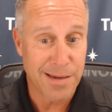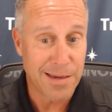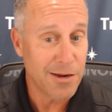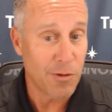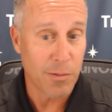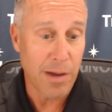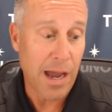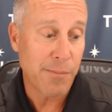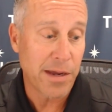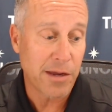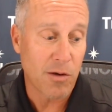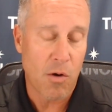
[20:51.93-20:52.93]
you know, I
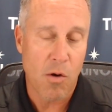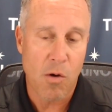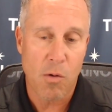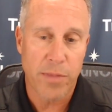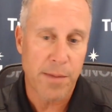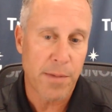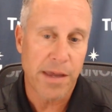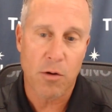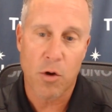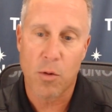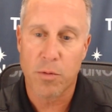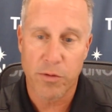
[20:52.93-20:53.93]
might go home, they might go
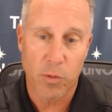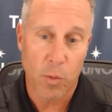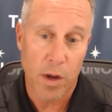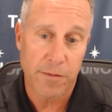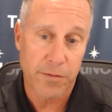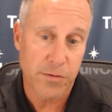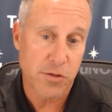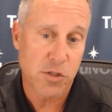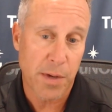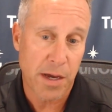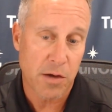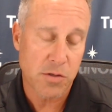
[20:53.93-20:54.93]
home to their wife or their
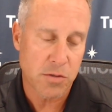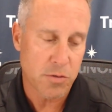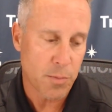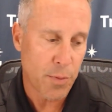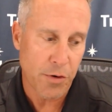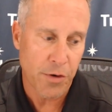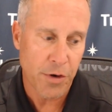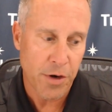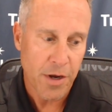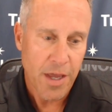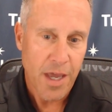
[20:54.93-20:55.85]
spouse or their partner,